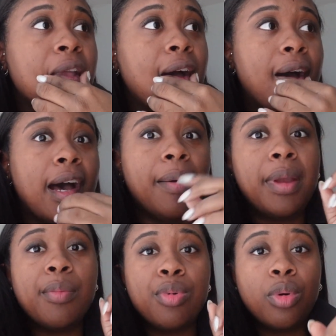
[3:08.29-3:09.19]
um,
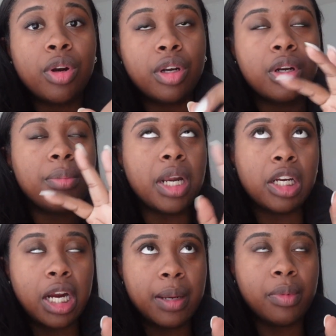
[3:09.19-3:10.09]
embroidered,
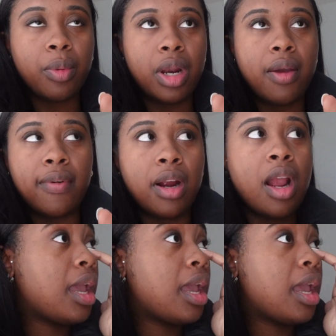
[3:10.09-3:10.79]
monogrammed or whatever.